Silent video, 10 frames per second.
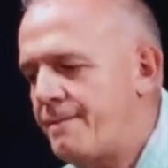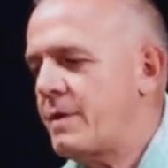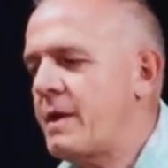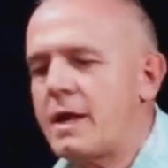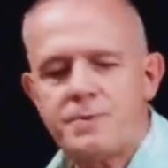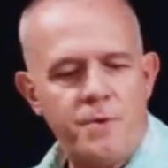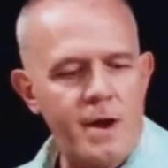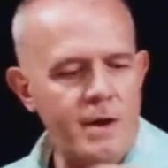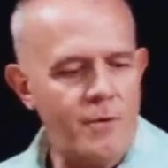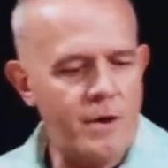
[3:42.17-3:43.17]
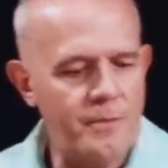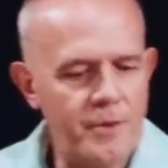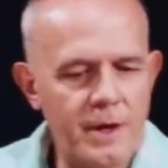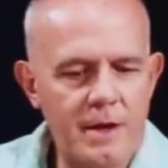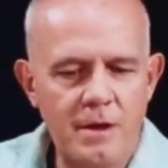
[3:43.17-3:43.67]
The next product we're going to
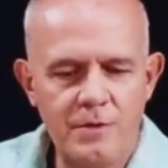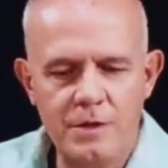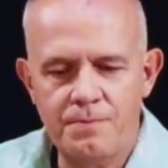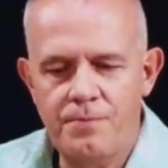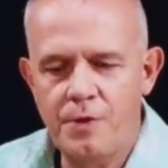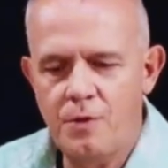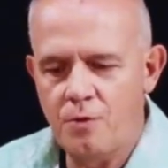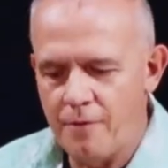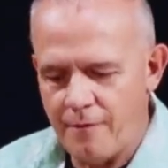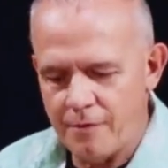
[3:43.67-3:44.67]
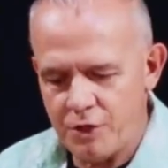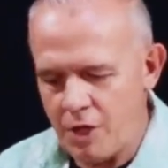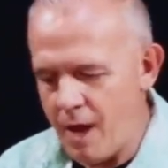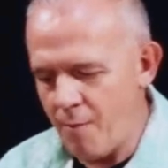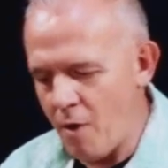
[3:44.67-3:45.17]
put in are these beautiful
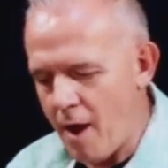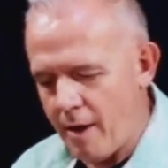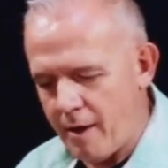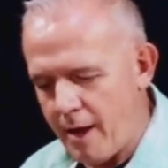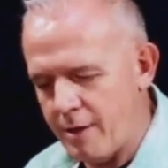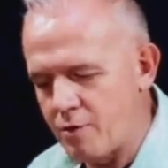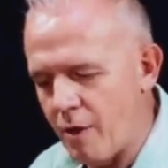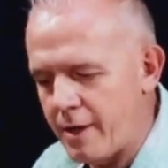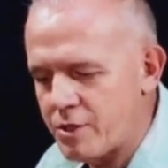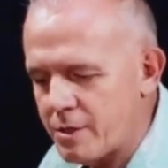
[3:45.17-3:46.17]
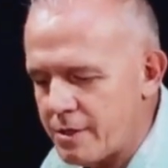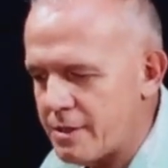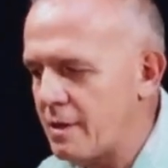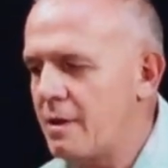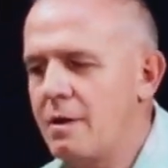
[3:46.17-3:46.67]
shamrock
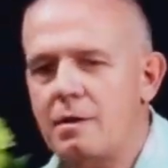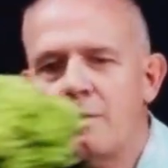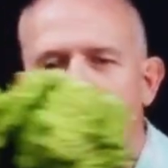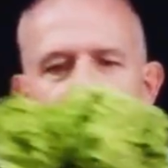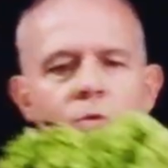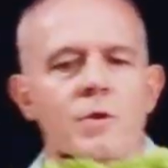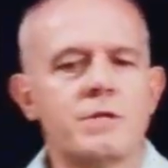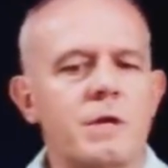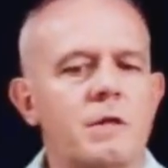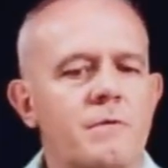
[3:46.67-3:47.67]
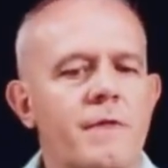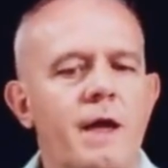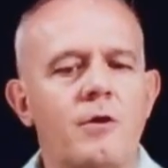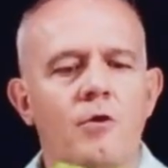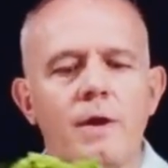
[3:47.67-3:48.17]
hydrangeas. Look at the rich color of
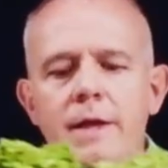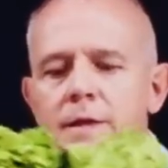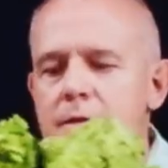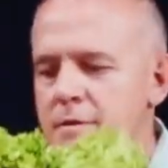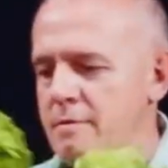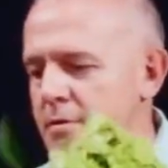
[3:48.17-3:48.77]
that green.